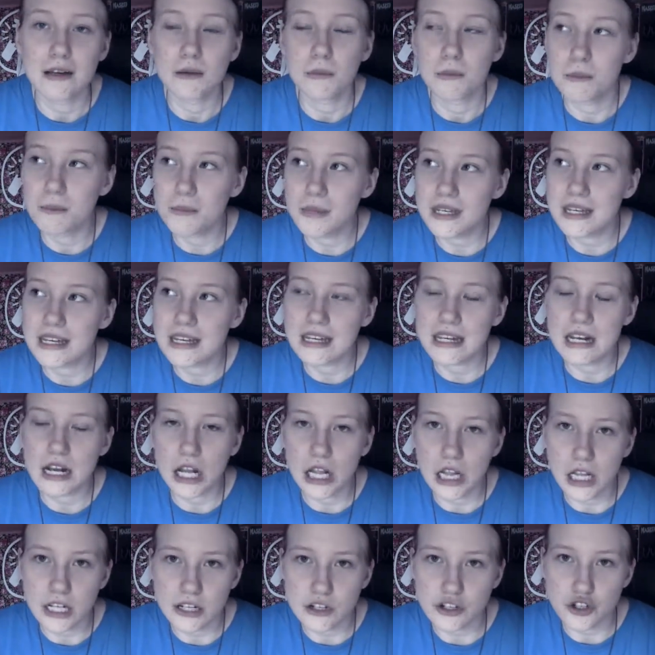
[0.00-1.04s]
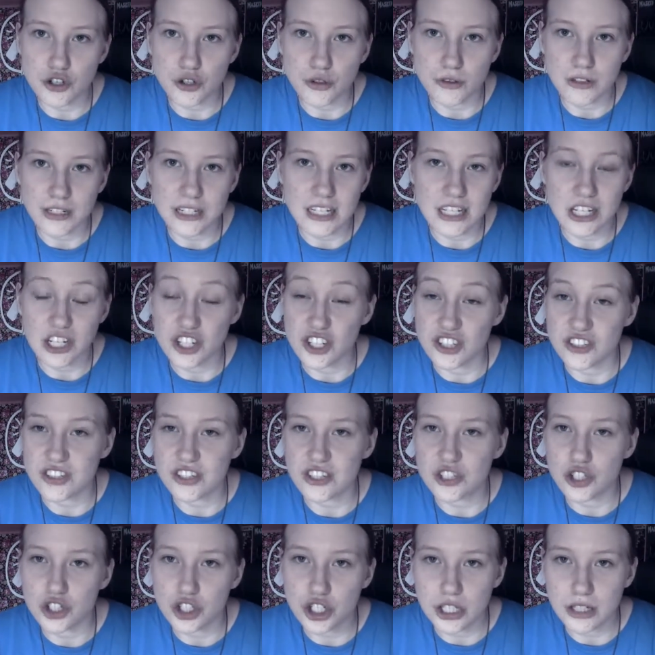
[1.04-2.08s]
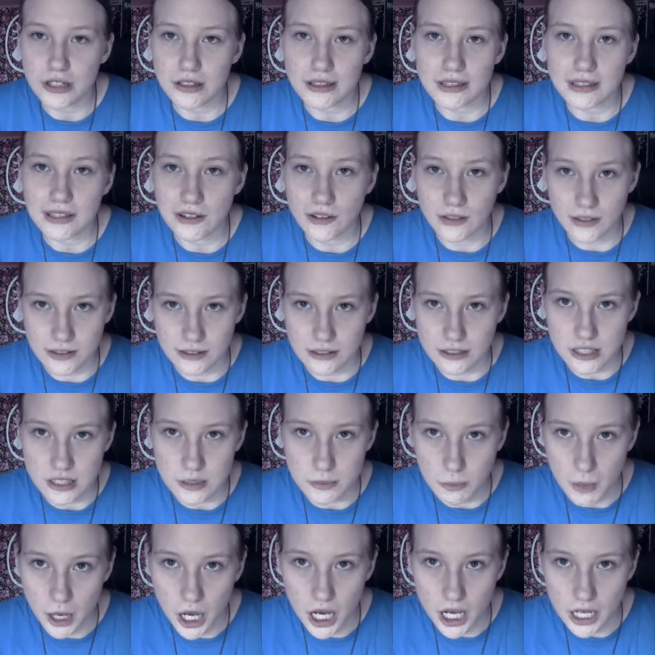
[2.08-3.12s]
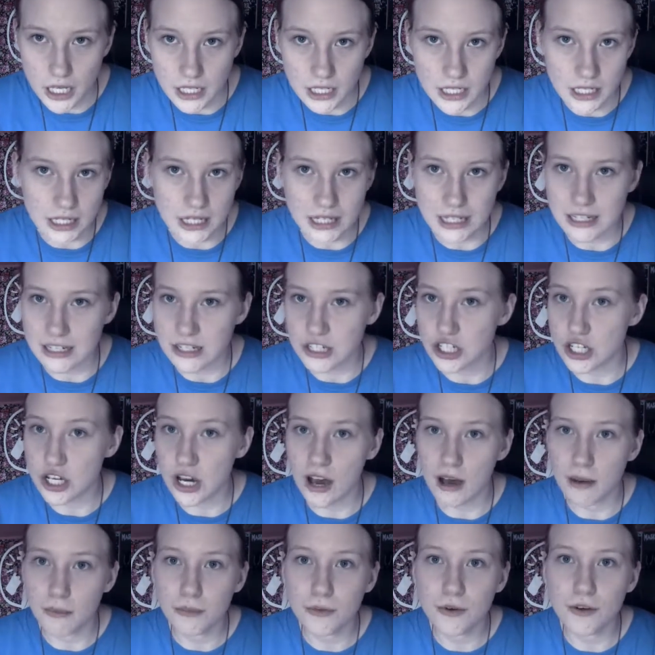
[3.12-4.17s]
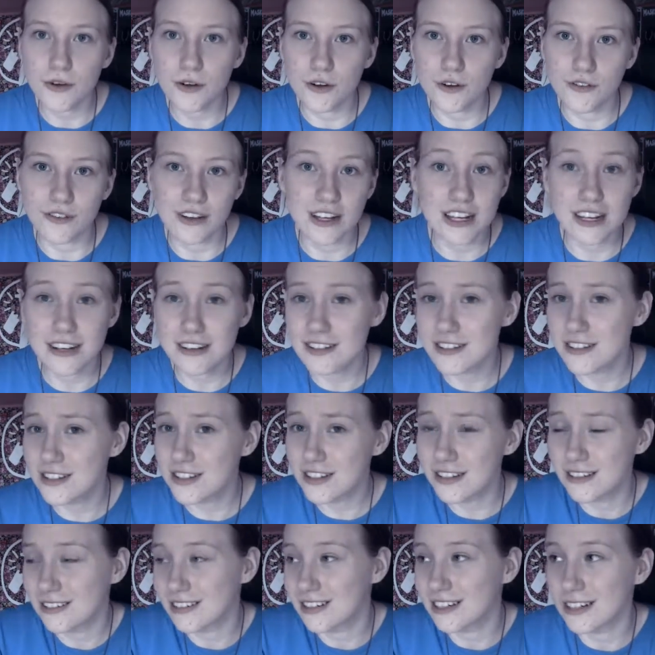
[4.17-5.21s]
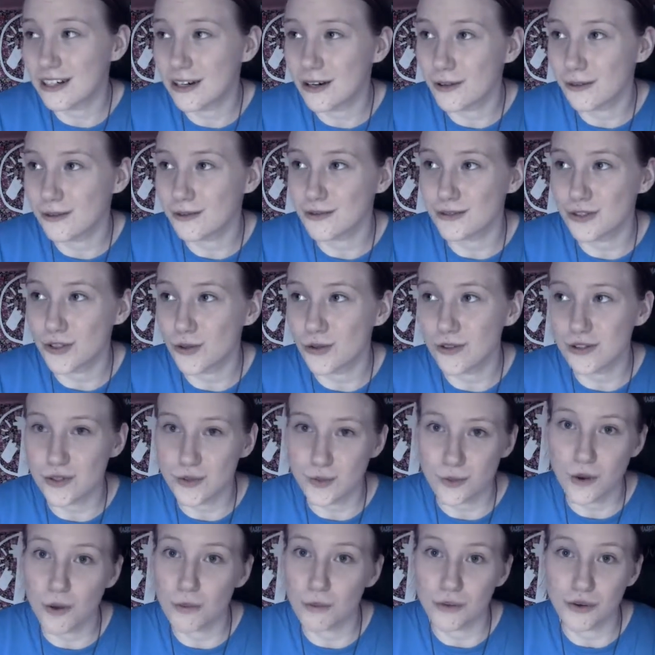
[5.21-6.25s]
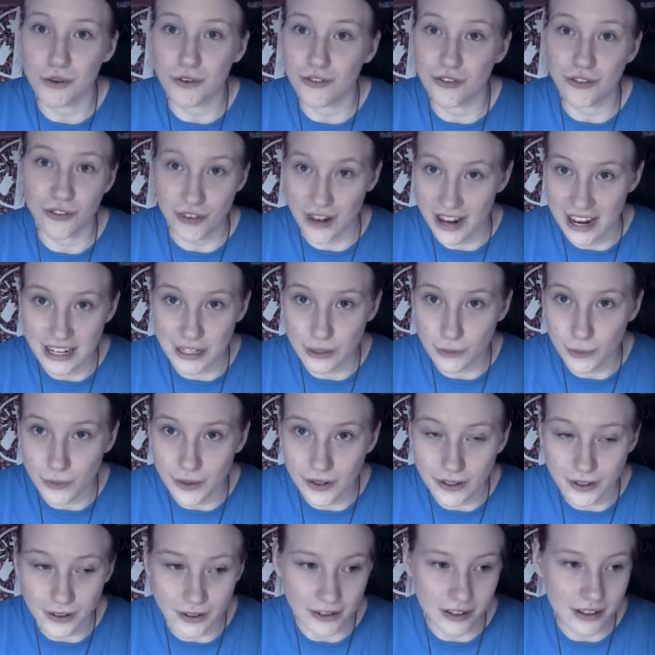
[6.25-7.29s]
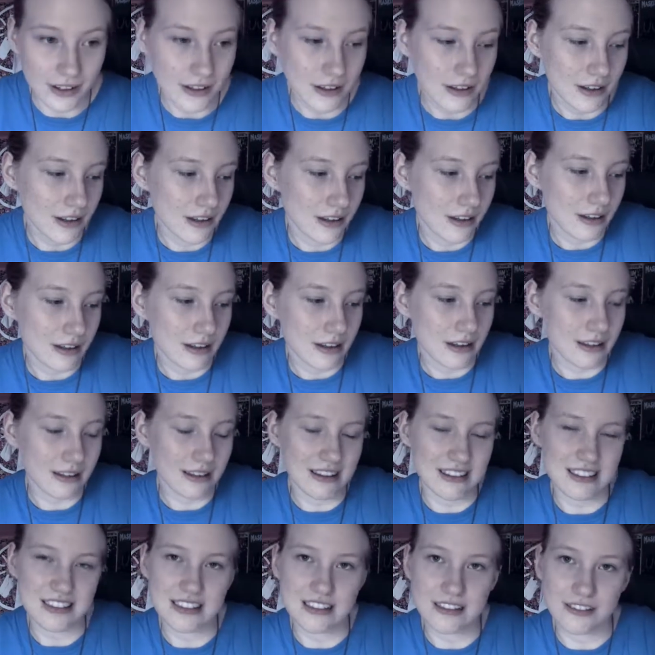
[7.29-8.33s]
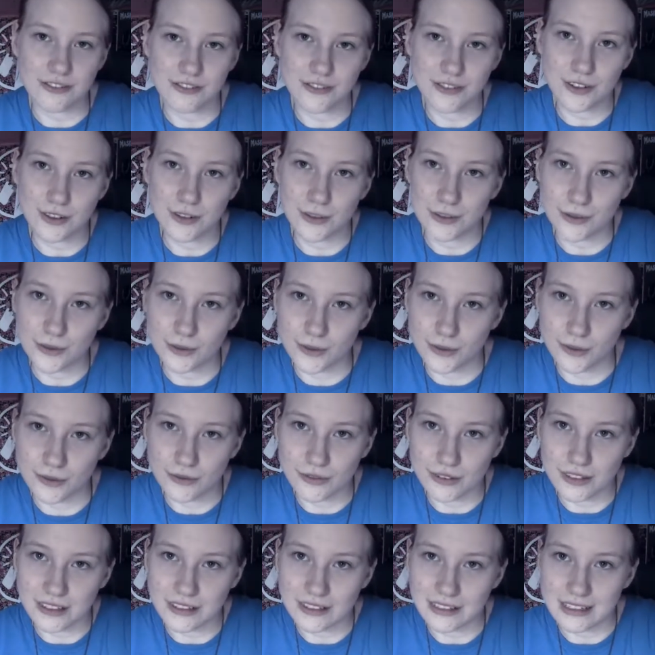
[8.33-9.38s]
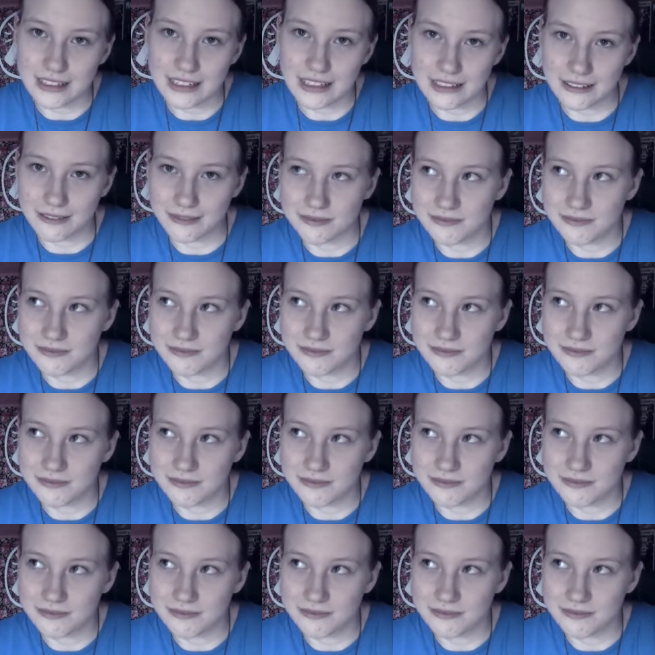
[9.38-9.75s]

be in luxury and just chill in their little spot and not move. And you know, Taurus won't move for anyone unless if you really